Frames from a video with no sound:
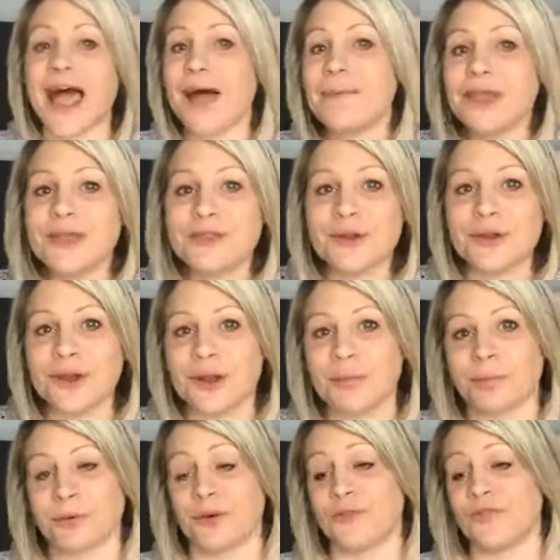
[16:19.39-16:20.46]
I'm either going
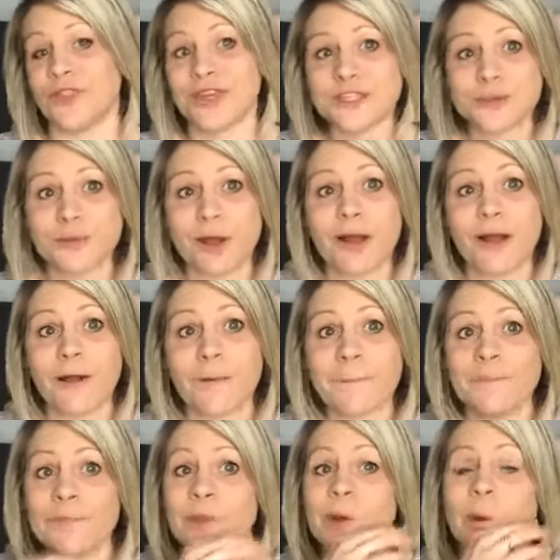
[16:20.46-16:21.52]
to prove this
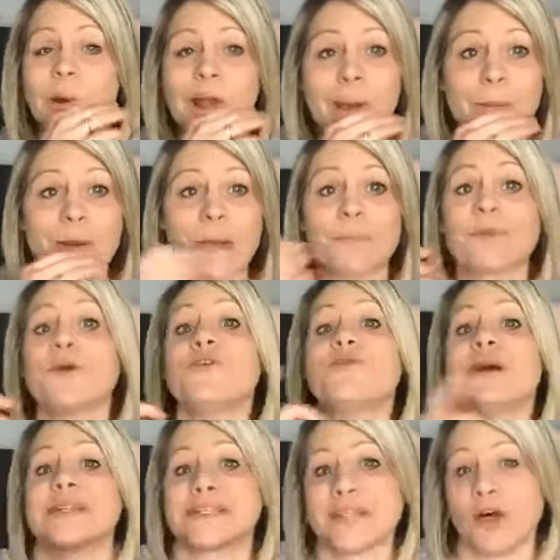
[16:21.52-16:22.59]
wrong or I'm going to prove
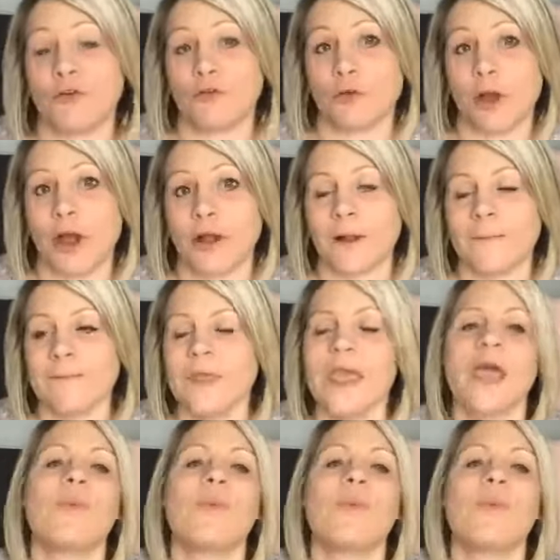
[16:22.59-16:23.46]
myself wrong.